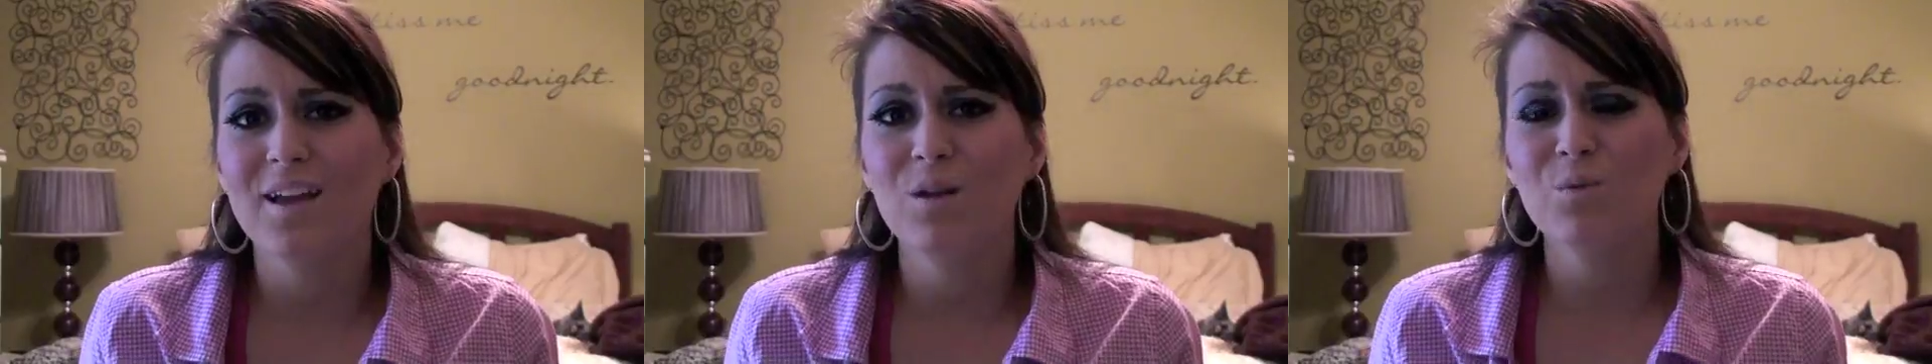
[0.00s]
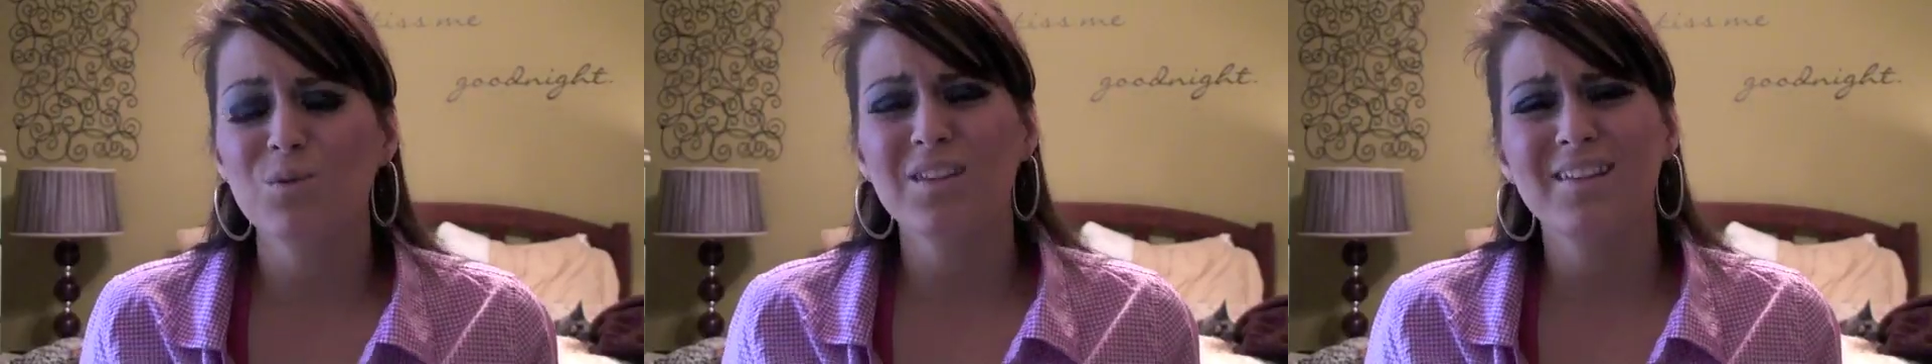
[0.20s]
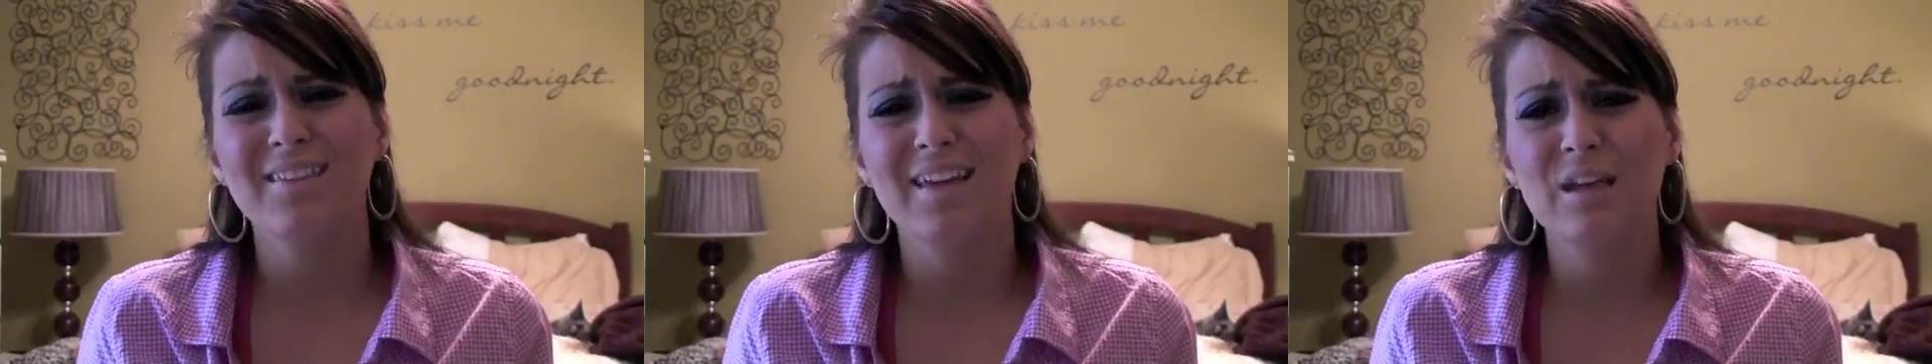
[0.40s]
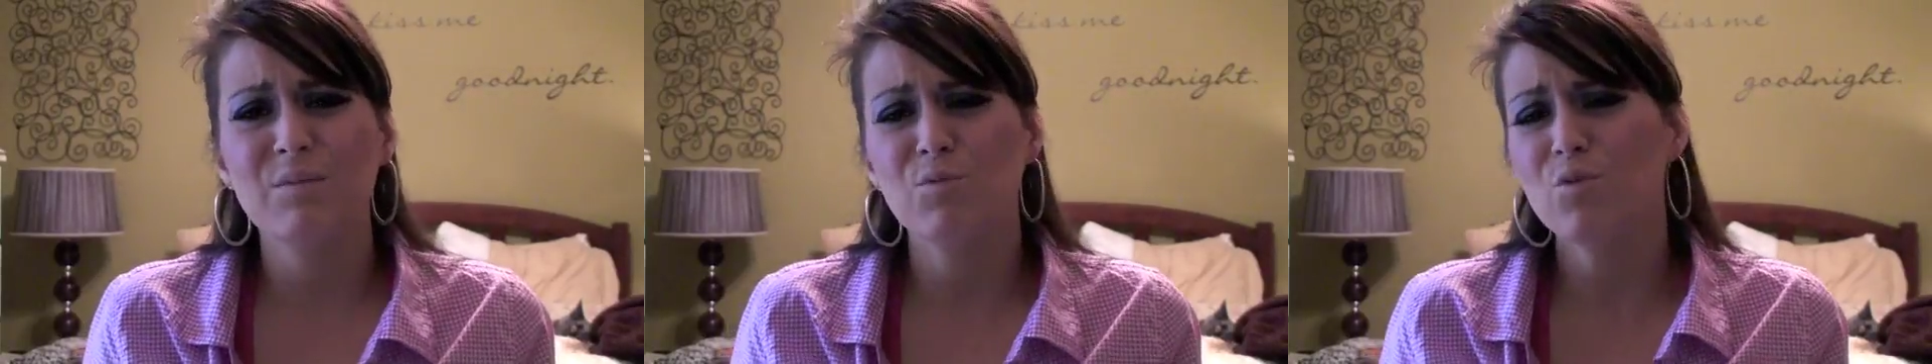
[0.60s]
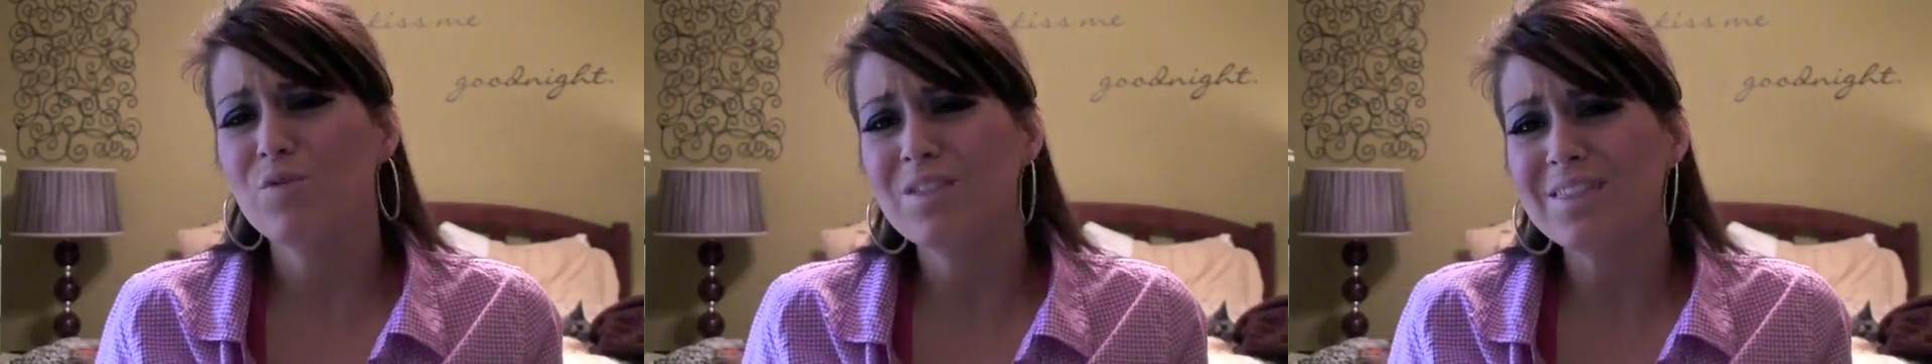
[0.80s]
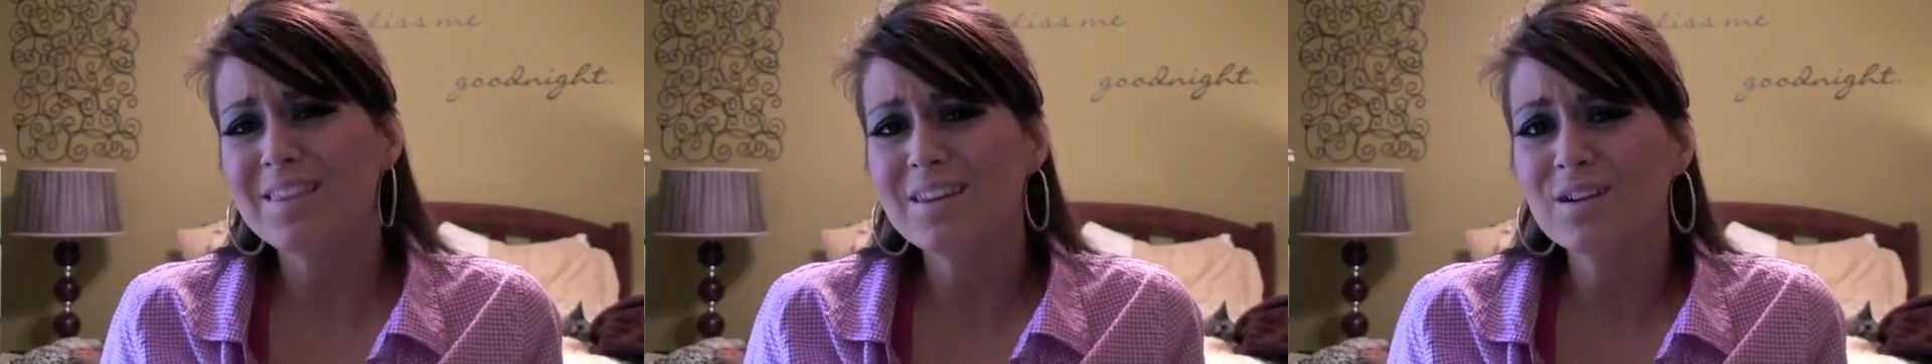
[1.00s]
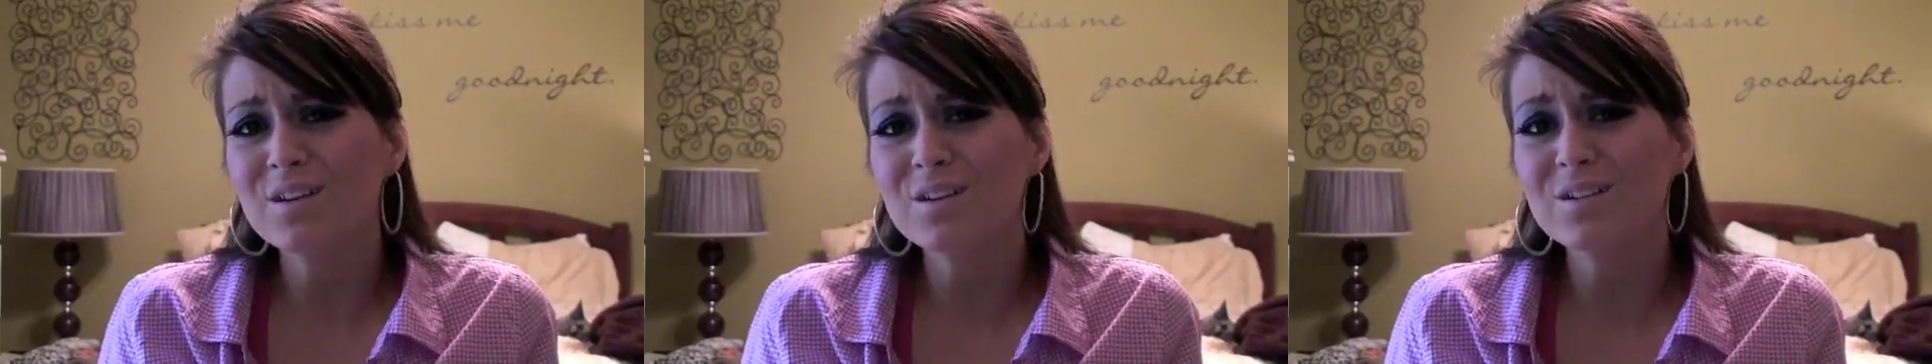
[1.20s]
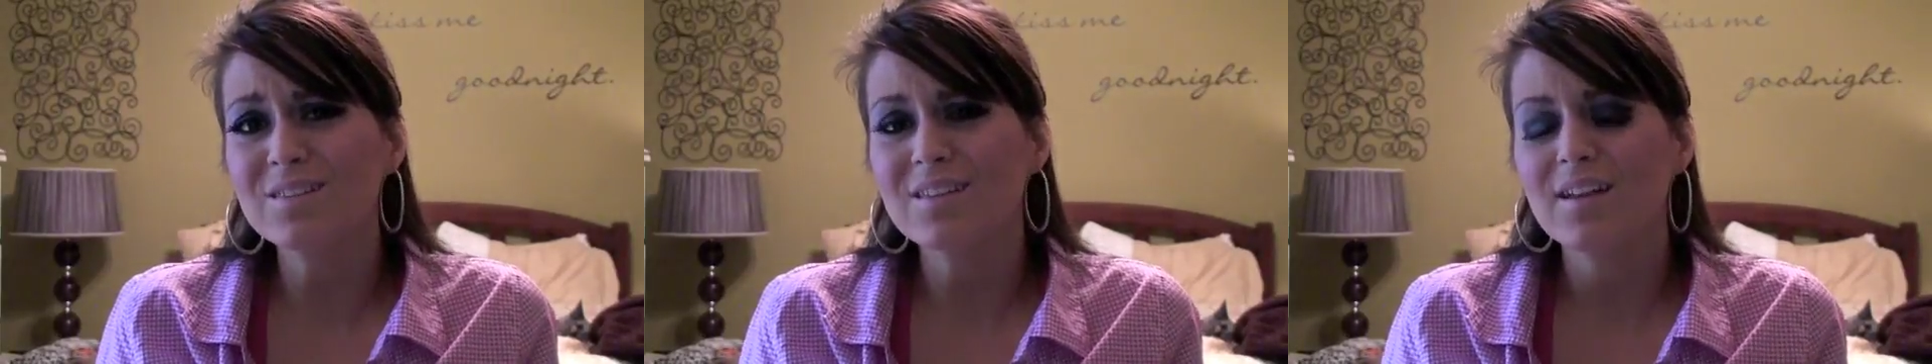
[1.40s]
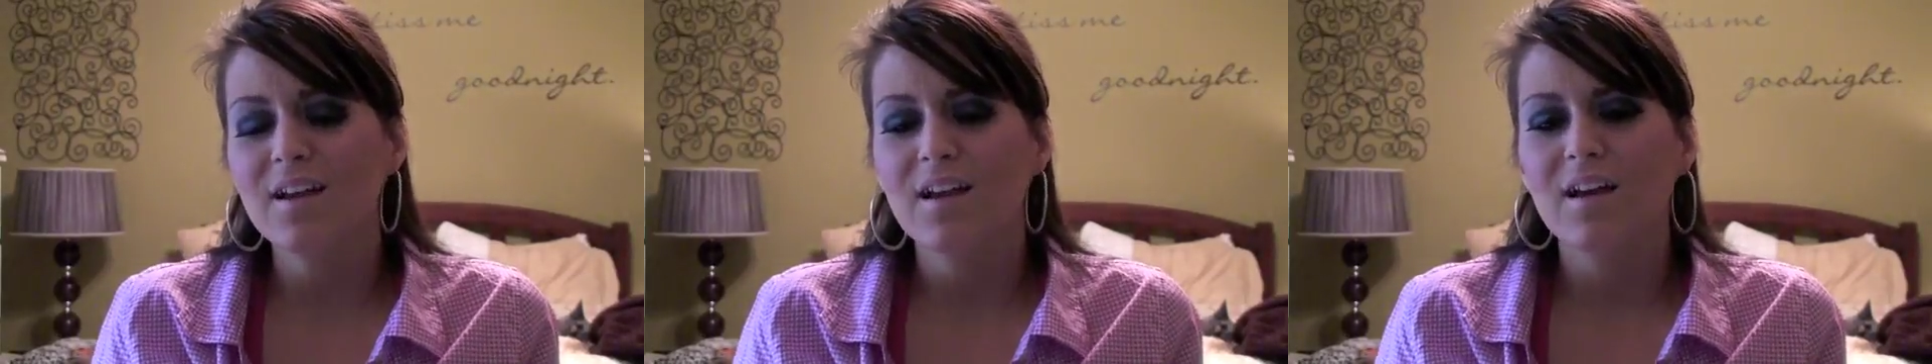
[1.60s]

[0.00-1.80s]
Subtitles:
I don't really like movie theaters.